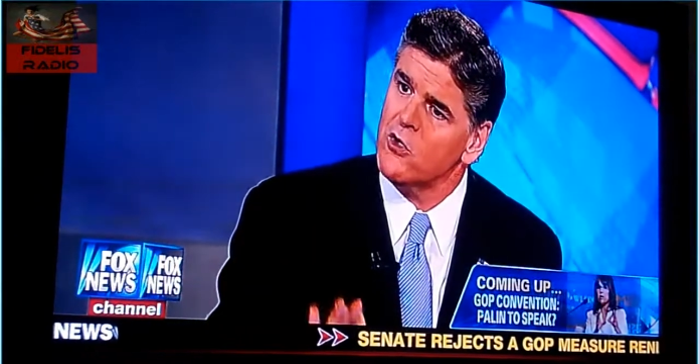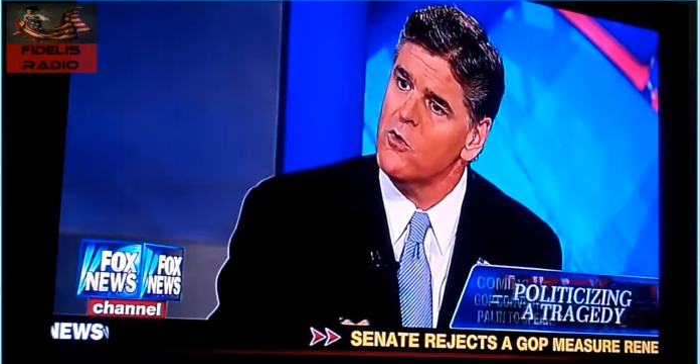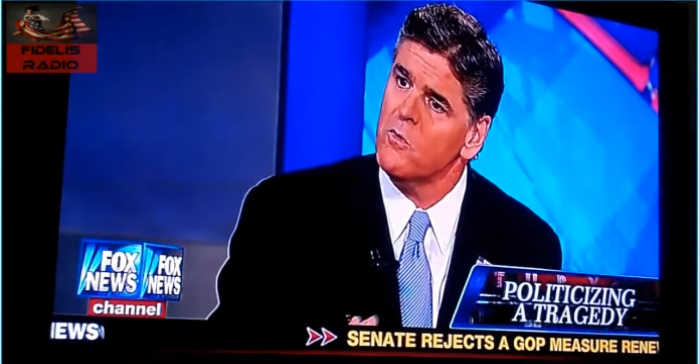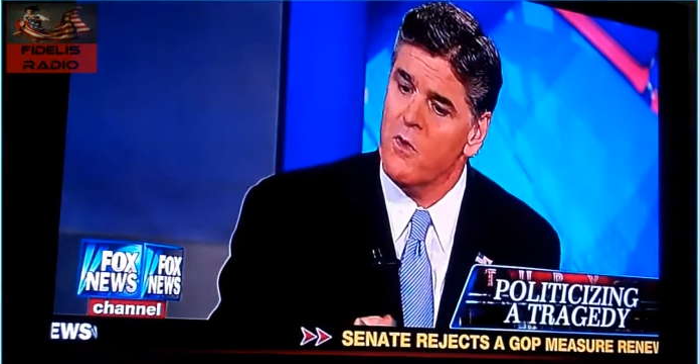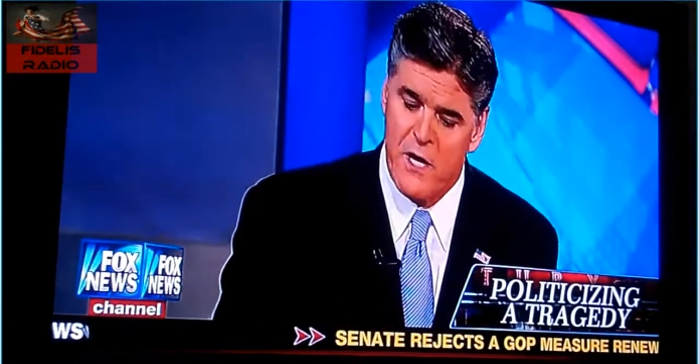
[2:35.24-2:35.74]

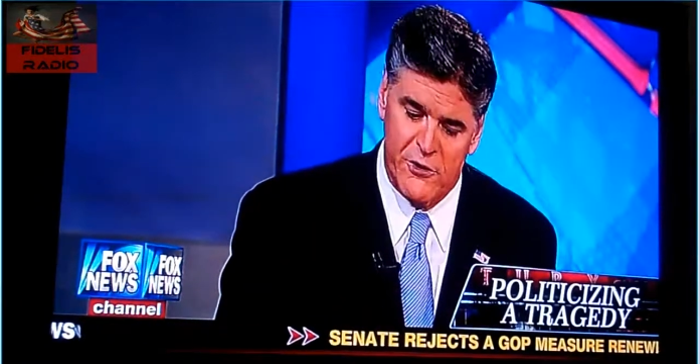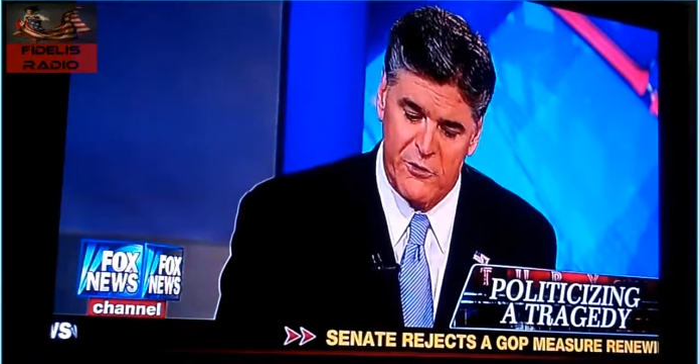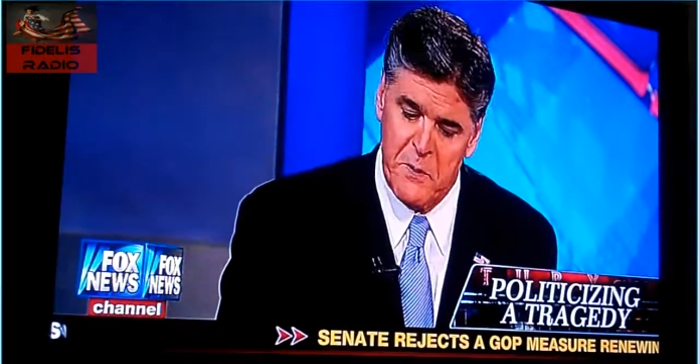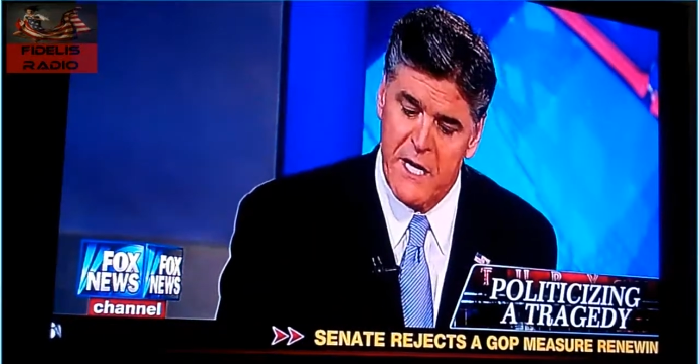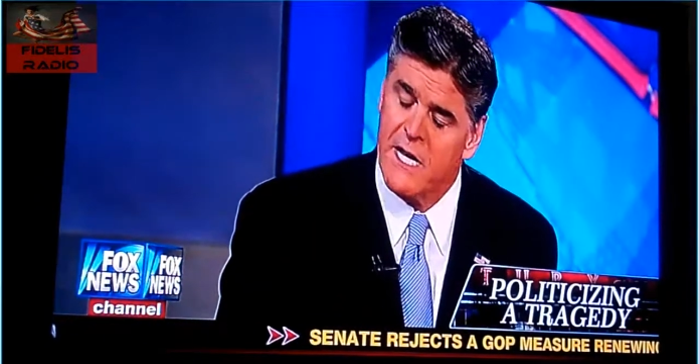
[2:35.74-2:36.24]
political
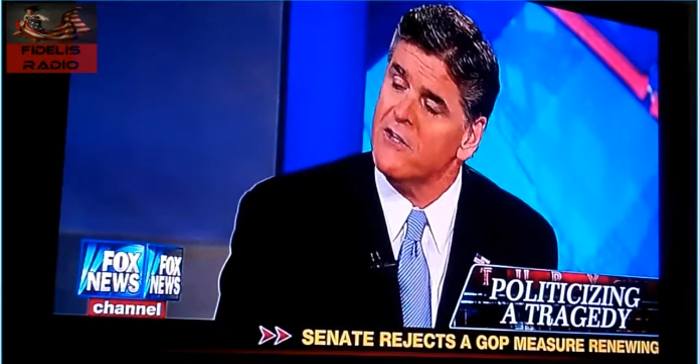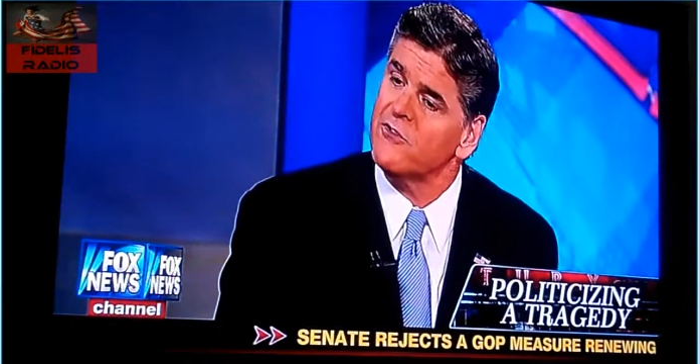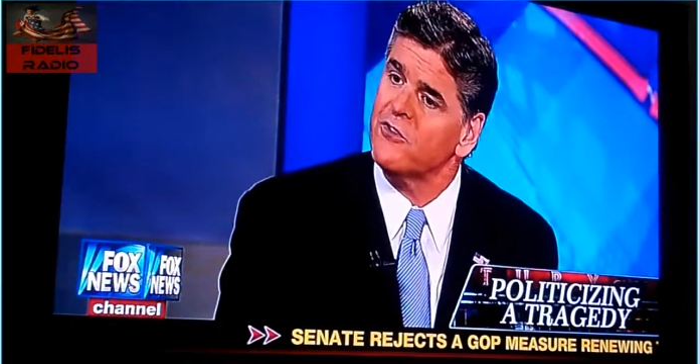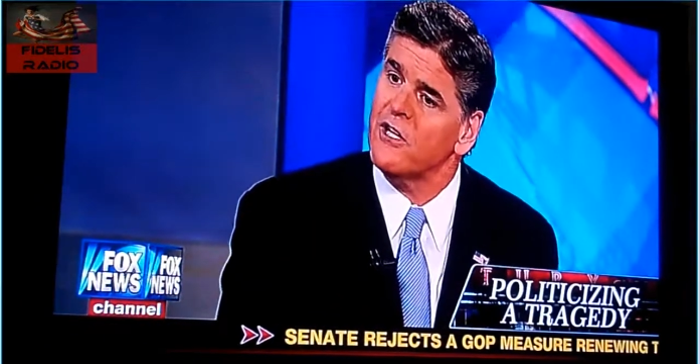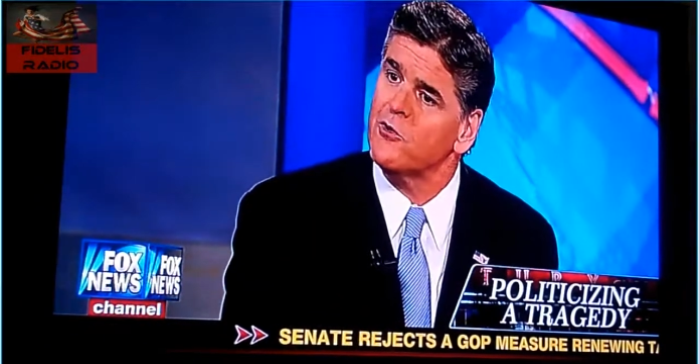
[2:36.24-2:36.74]

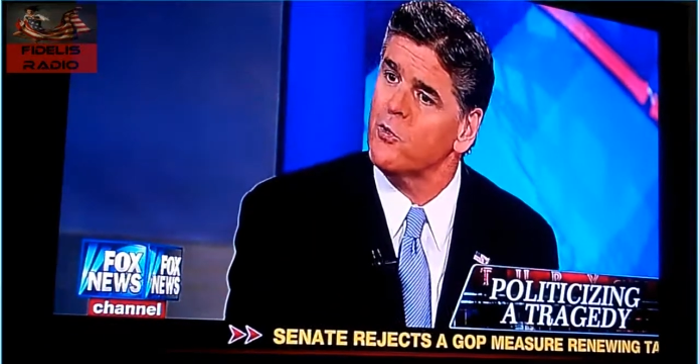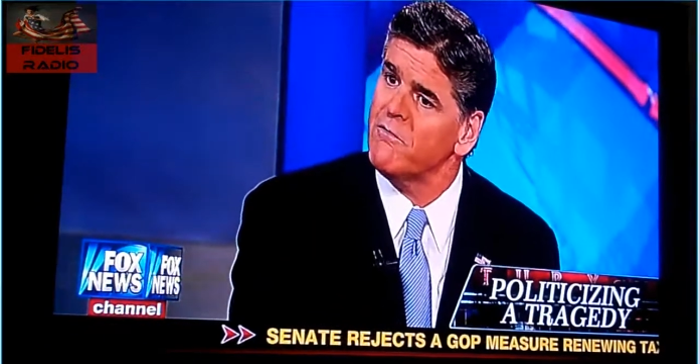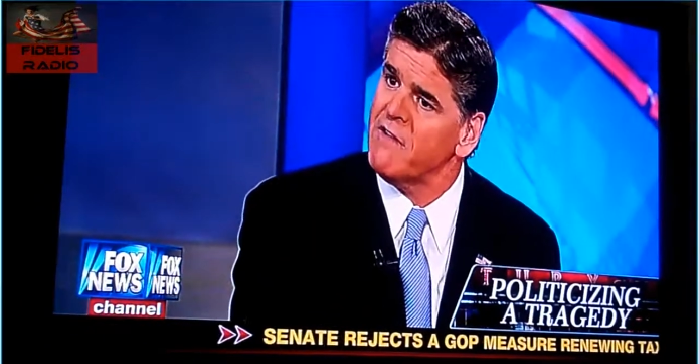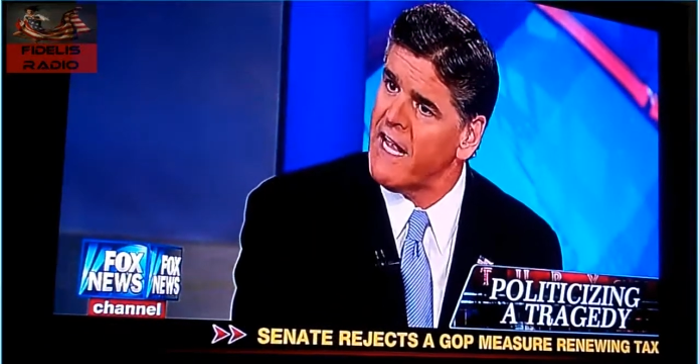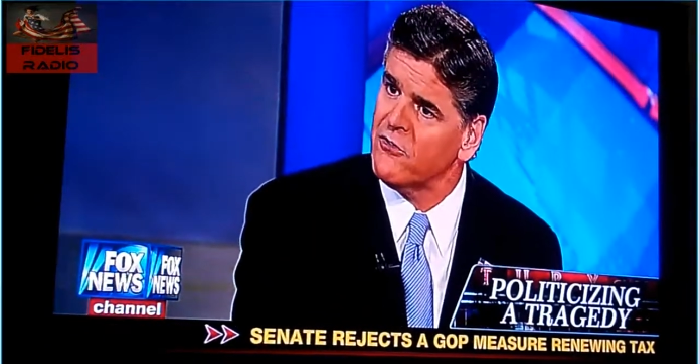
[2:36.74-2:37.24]
expediency
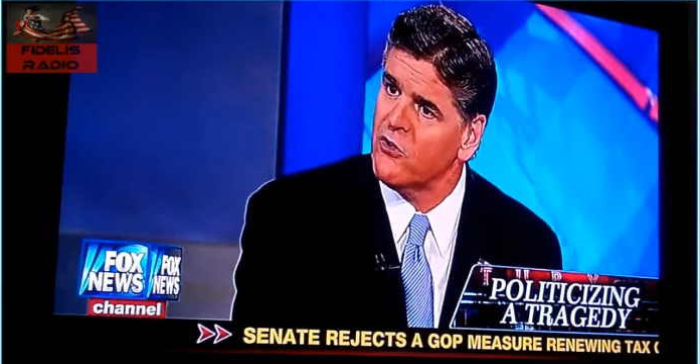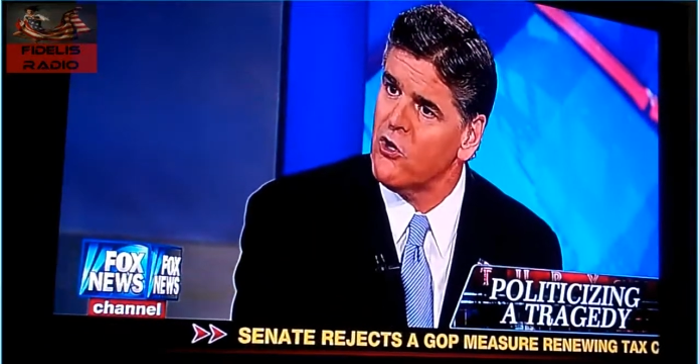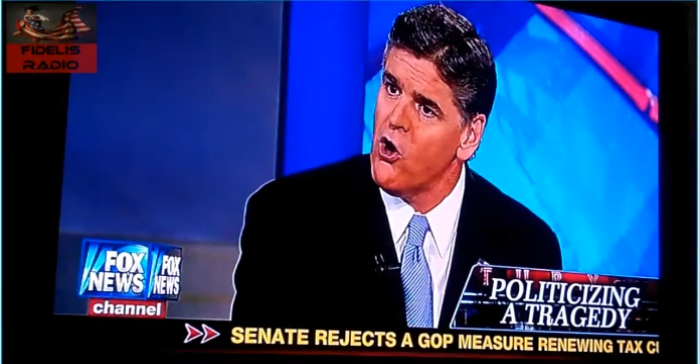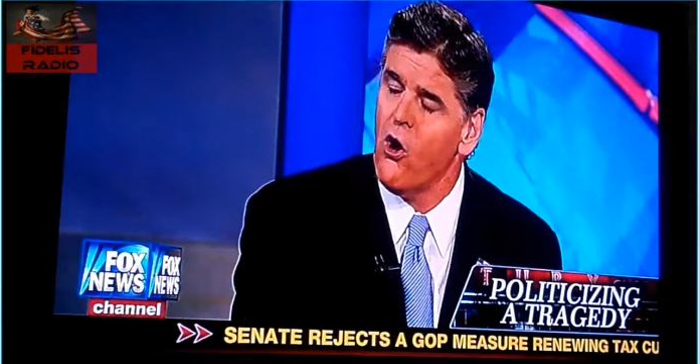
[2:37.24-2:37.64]
to advance a